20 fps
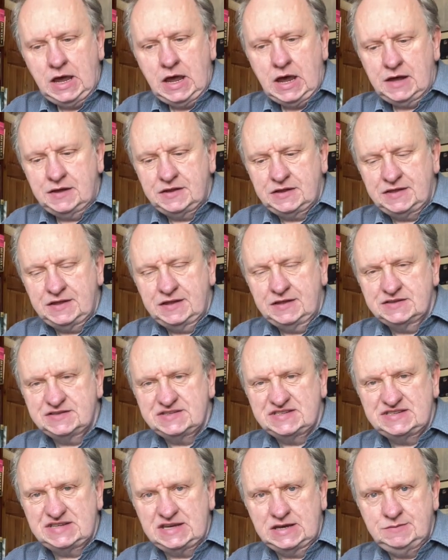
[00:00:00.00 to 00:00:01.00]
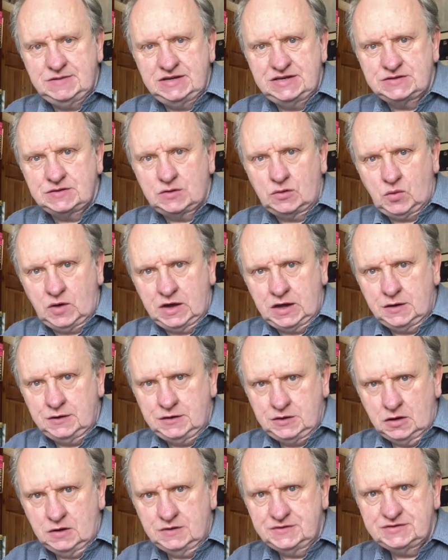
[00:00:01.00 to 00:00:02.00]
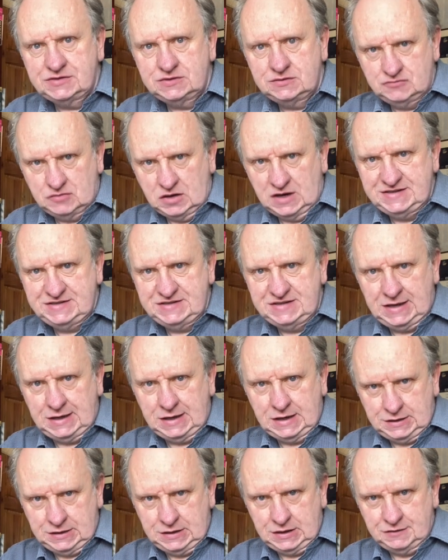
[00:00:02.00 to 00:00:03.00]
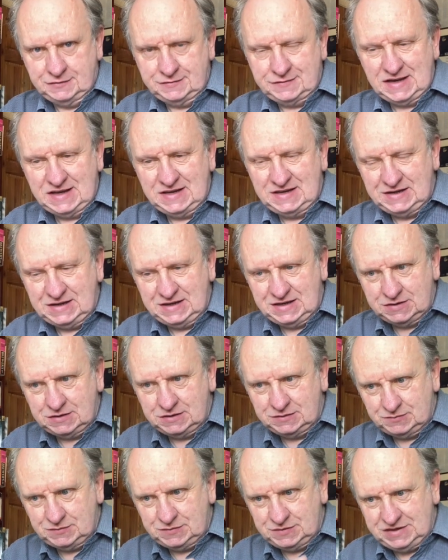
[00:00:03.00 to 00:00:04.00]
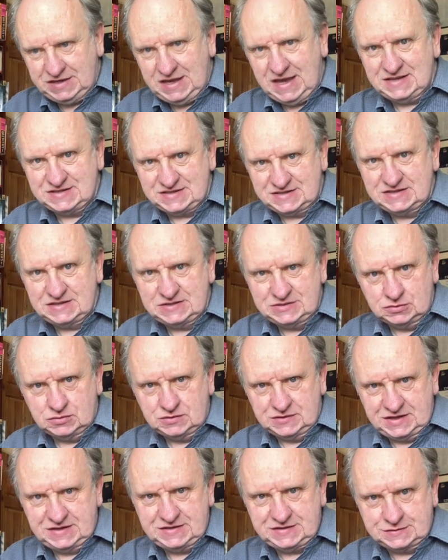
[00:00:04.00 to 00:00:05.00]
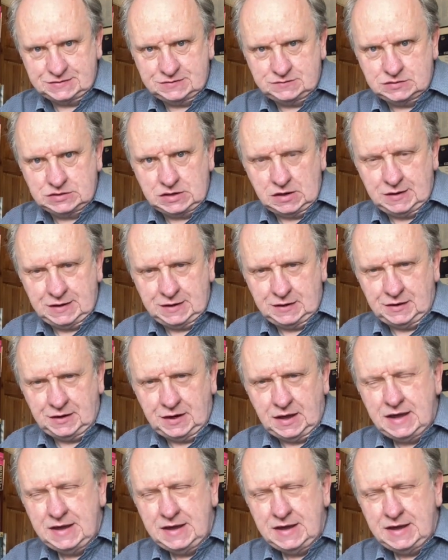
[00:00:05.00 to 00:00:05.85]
The thing that's the same is we are not writing enough. And yes, there's all this going on.